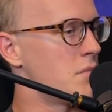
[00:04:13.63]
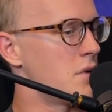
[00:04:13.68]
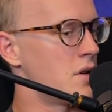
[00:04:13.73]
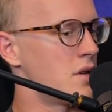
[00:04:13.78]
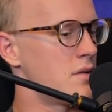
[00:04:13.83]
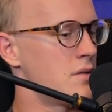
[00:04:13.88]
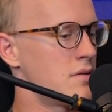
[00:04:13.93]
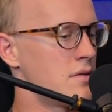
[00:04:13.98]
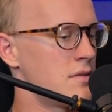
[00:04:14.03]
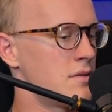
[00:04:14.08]

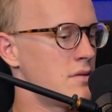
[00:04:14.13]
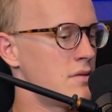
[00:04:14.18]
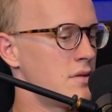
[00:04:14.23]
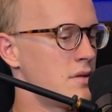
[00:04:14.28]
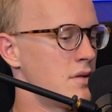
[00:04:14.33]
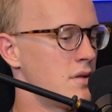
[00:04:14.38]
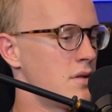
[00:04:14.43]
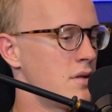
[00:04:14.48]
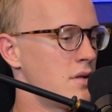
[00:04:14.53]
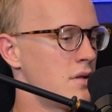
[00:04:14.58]
but
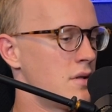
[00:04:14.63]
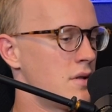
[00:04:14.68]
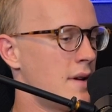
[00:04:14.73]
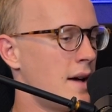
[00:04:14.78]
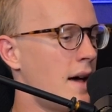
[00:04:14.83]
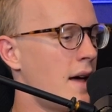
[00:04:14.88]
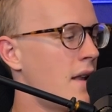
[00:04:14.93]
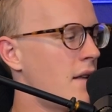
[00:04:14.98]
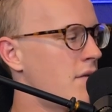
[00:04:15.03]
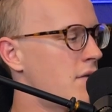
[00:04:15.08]

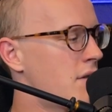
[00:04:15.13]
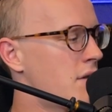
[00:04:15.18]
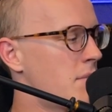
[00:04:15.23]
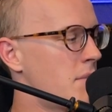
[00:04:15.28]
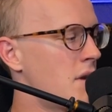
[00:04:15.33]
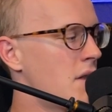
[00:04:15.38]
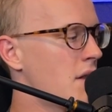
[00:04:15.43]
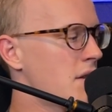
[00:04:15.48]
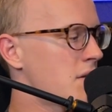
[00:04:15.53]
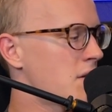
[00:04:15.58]
to
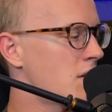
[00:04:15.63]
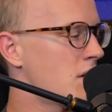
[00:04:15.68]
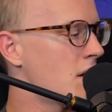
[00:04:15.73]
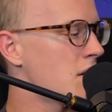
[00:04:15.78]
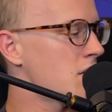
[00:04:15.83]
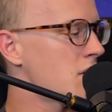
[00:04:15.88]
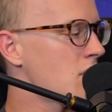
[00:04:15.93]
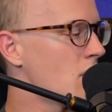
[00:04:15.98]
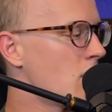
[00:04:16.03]
me, that's the